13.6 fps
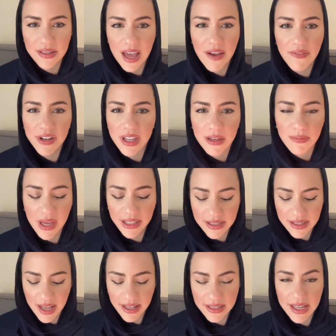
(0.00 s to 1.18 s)
Everything made
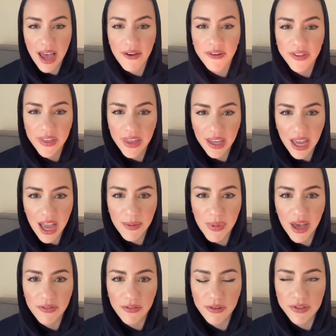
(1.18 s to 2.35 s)
sense. Everything came
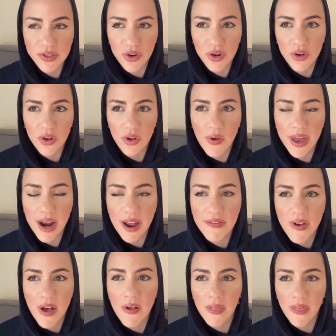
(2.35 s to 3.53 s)
back full circle. And I
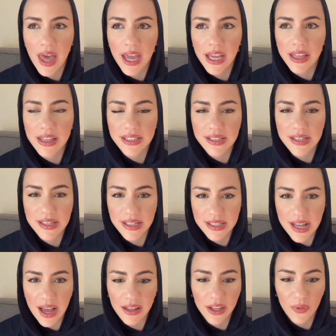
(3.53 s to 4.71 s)
felt like this is
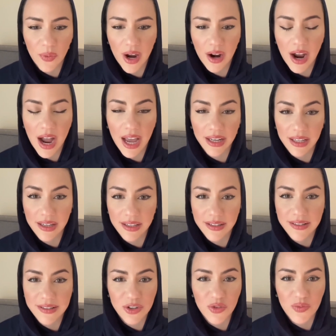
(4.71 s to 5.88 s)
exactly where I needed
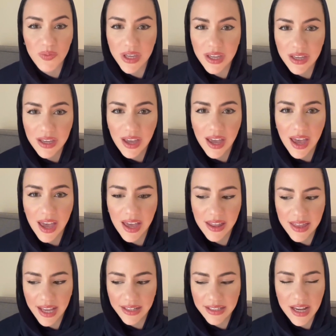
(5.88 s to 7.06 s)
to be, and
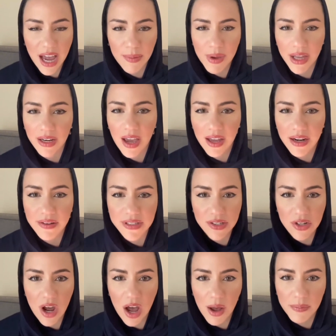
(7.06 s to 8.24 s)
that time had kind of
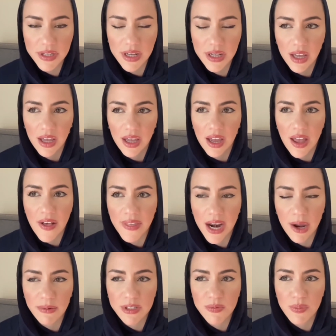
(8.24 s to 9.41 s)
stopped, and that
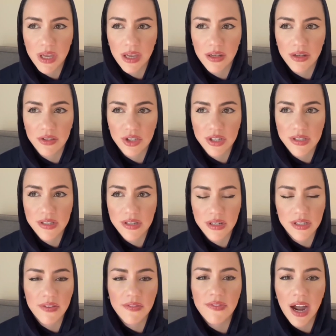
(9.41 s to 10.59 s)
I was being just
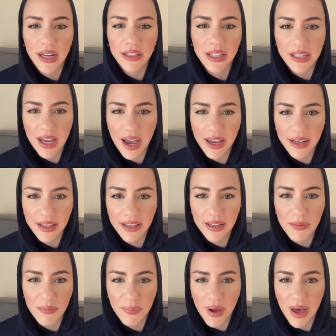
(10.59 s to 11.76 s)
divinely guided
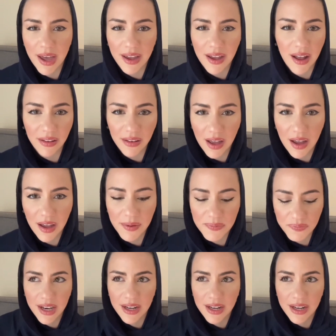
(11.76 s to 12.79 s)
by Allah.